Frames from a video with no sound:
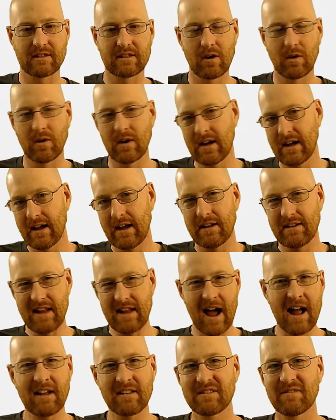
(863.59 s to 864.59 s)
So
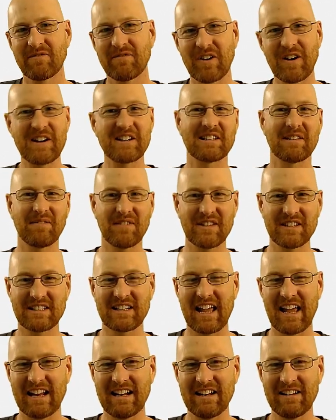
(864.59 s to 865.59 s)
not very
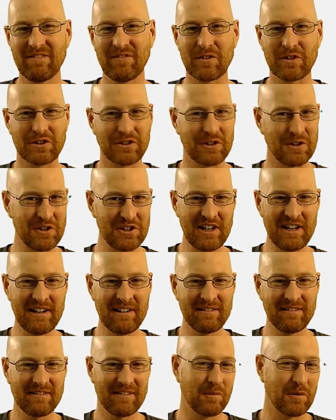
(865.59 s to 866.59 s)
sophisticated for
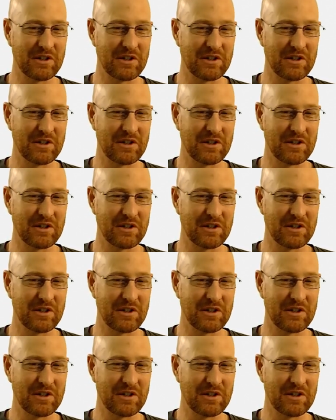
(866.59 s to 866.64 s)
searching.